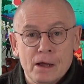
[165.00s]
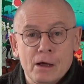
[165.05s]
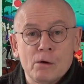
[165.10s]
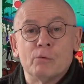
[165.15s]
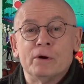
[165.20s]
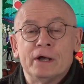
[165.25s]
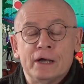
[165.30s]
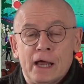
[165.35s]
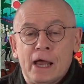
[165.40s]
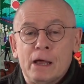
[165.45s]

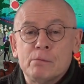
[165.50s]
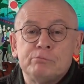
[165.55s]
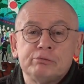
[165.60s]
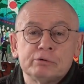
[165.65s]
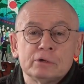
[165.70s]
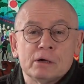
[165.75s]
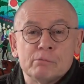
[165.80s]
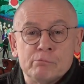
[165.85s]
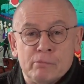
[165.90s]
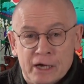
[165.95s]
When
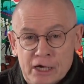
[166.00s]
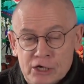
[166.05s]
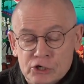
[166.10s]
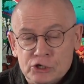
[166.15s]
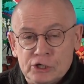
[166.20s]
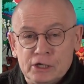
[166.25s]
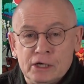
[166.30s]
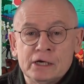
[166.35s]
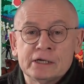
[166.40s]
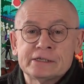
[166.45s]
Emperor
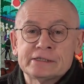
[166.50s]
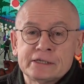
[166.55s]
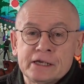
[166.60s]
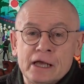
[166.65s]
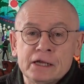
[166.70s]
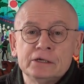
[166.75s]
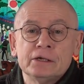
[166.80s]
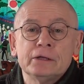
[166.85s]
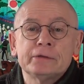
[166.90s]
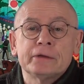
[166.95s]
Meiji
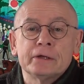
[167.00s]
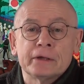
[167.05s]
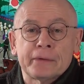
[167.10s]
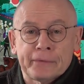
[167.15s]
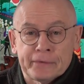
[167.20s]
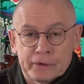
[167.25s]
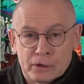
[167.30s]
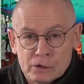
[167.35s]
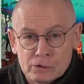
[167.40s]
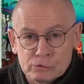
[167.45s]
ascended the
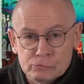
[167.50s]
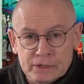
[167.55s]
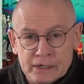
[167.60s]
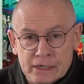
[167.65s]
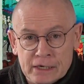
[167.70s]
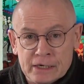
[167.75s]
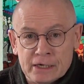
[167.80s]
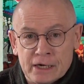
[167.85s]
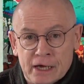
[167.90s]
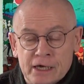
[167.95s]
throne
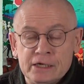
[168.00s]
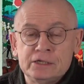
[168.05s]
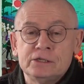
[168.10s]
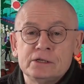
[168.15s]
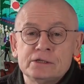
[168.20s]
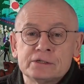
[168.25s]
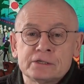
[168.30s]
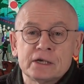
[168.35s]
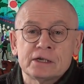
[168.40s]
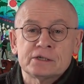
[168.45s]
in
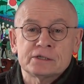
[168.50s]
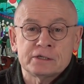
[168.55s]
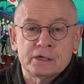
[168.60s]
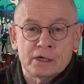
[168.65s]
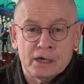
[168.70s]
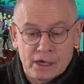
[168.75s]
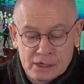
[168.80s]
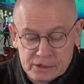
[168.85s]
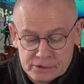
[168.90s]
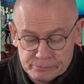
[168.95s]

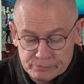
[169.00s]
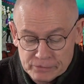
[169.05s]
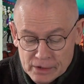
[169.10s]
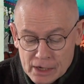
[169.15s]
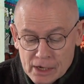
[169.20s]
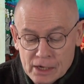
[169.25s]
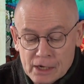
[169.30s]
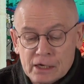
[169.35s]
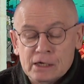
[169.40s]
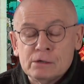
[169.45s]
1868,
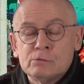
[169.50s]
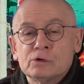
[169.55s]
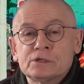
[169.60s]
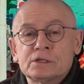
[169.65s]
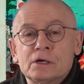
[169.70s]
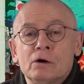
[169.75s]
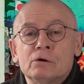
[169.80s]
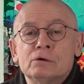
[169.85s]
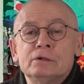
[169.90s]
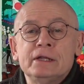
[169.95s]
he
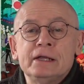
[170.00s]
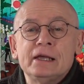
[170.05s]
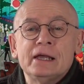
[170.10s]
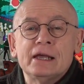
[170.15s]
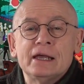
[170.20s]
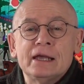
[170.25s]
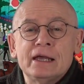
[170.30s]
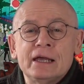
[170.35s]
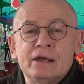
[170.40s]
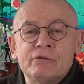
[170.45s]
was
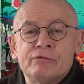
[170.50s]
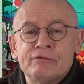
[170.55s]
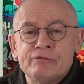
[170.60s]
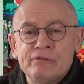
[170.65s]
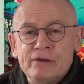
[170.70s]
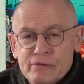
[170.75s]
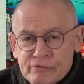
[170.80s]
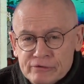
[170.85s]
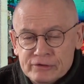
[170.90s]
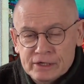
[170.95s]
only
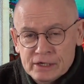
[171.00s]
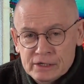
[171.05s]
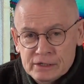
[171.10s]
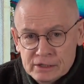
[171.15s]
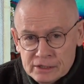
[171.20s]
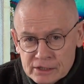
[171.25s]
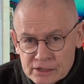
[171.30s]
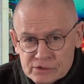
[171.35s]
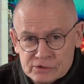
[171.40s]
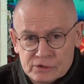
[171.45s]
15
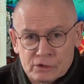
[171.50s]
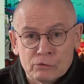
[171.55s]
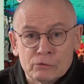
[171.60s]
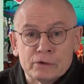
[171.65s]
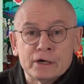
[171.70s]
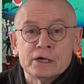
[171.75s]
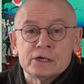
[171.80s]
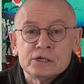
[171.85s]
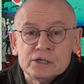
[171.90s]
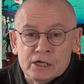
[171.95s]
years
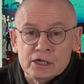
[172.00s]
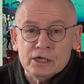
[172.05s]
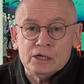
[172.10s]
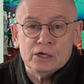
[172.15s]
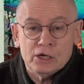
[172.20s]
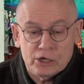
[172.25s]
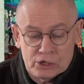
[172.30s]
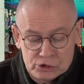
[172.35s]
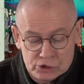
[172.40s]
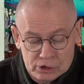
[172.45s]
old, a
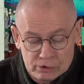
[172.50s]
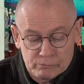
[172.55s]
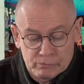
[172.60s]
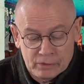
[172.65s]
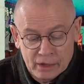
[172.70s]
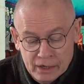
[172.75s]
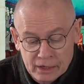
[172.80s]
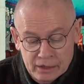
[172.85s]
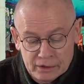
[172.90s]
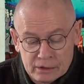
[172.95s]
teenager.
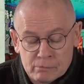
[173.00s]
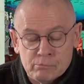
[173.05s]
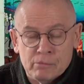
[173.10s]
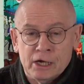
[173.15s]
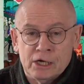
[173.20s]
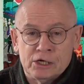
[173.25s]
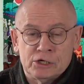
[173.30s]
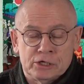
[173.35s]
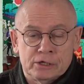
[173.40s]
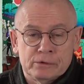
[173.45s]
Well,
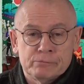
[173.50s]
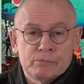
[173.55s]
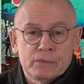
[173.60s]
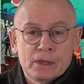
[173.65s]
imagine.